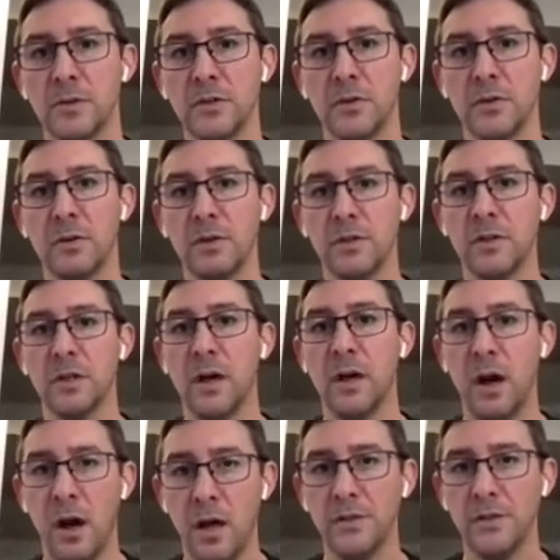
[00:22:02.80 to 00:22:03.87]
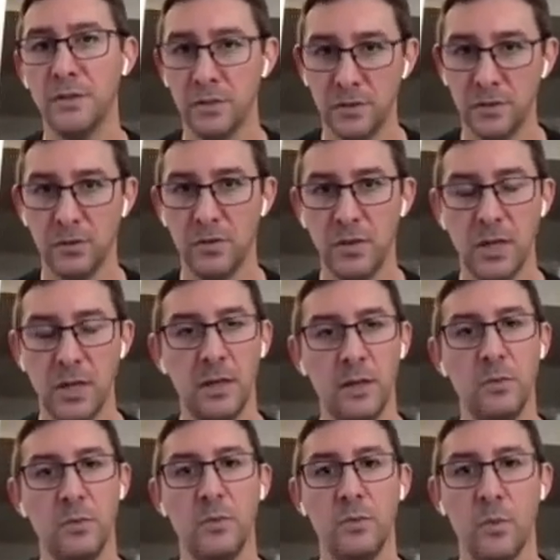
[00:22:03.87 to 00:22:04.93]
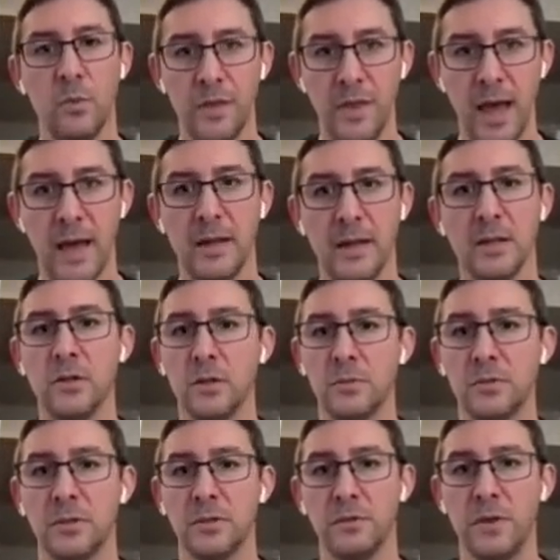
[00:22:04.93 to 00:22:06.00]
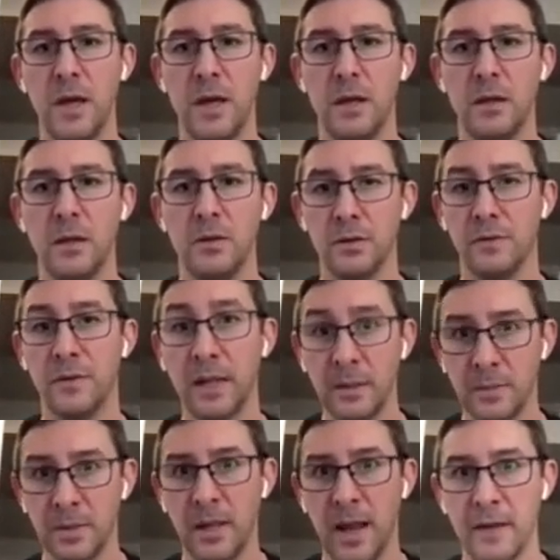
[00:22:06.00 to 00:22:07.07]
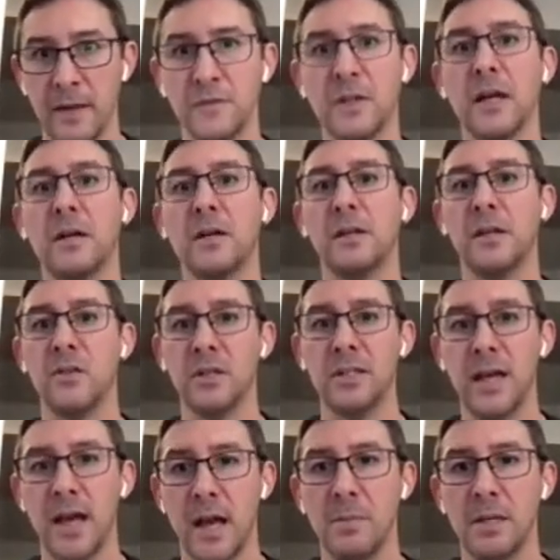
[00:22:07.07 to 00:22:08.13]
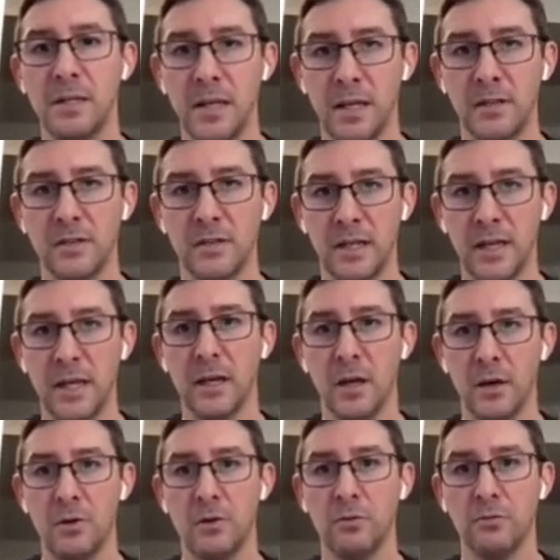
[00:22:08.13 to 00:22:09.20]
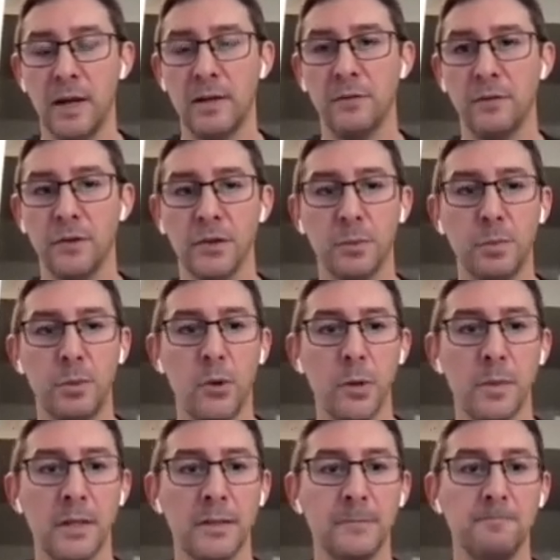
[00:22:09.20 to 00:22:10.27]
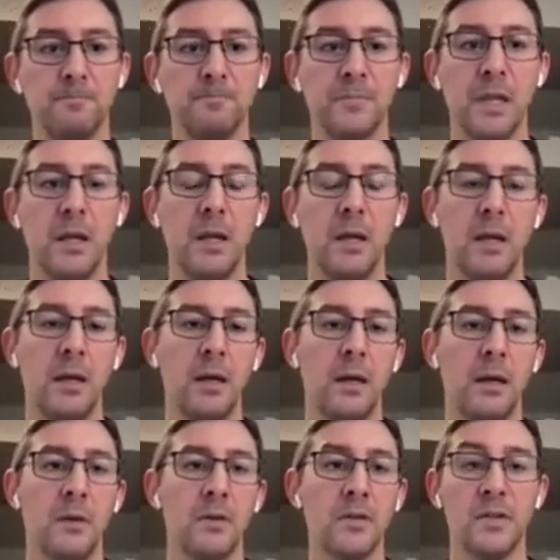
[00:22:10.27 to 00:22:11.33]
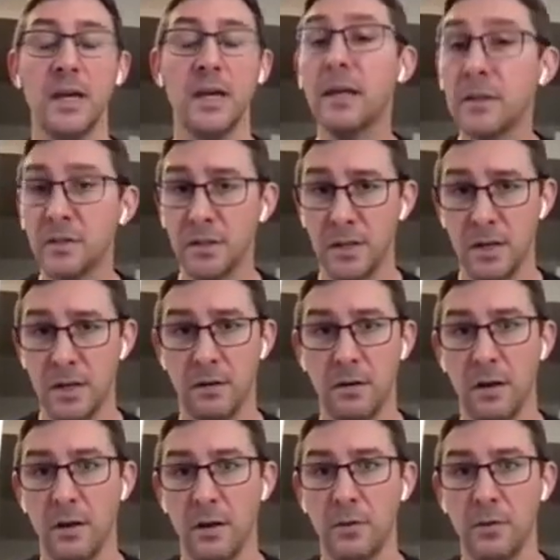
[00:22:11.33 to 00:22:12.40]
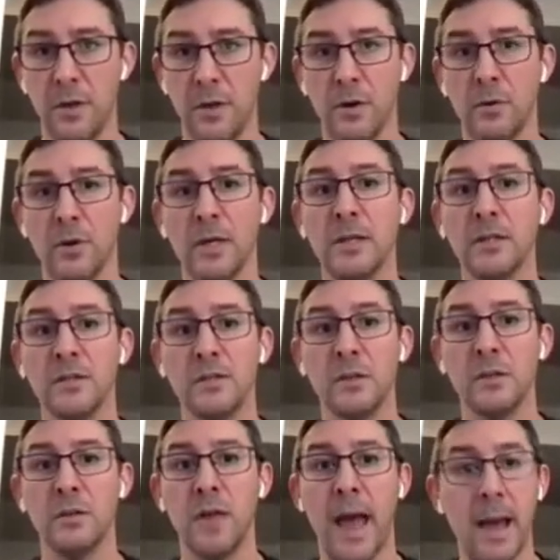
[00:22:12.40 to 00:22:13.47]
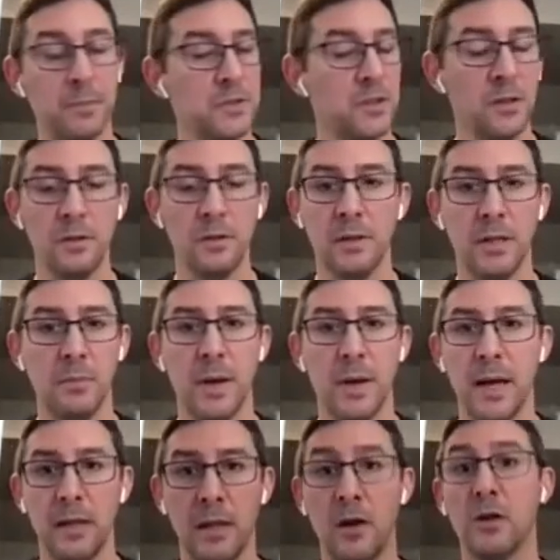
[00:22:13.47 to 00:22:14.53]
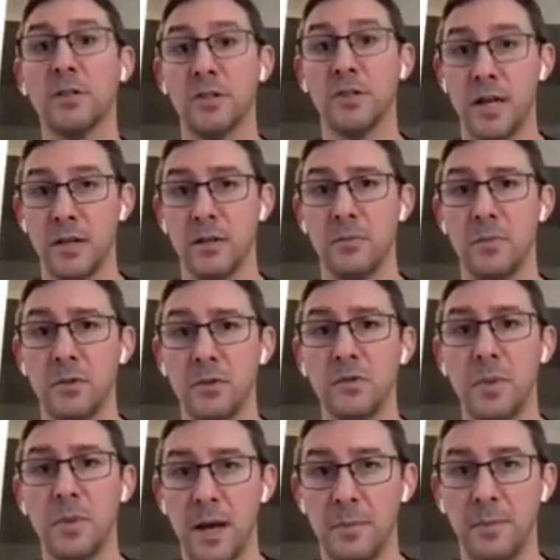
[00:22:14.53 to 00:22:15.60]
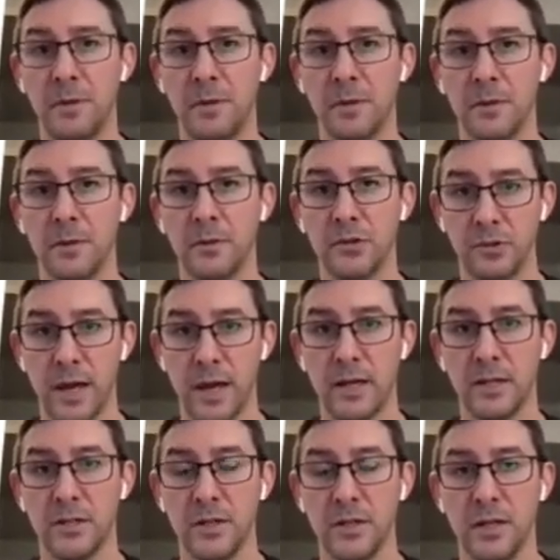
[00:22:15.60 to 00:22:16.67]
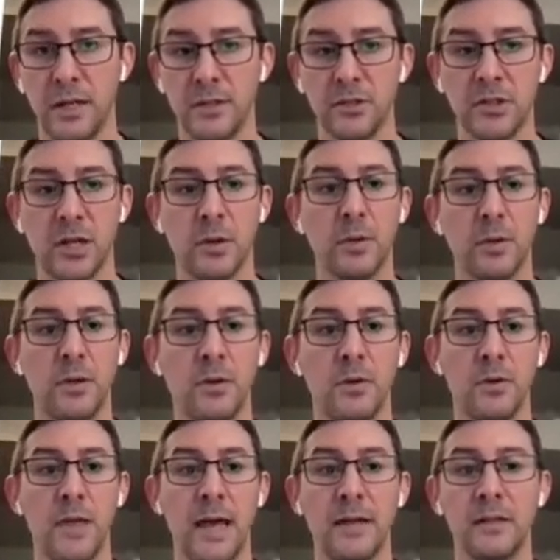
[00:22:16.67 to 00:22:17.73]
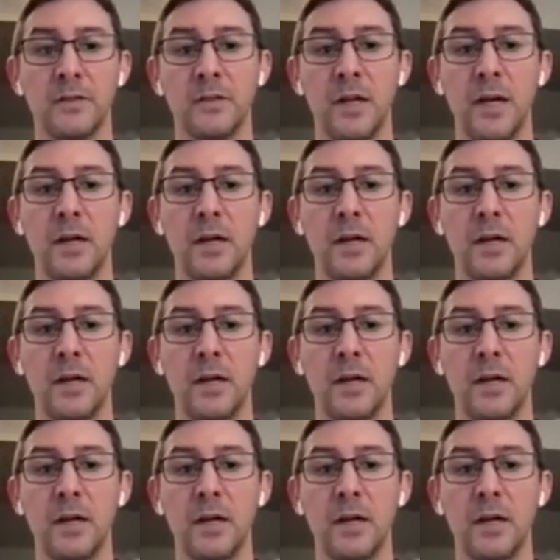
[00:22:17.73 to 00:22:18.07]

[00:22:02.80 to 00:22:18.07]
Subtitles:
And so there is a cost associated with that in terms of your development lifecycle and the time it takes to get code ready for deployment. The second scenario, though, is absolutely by a long shot the most popular strategy that I'll share with you, and that is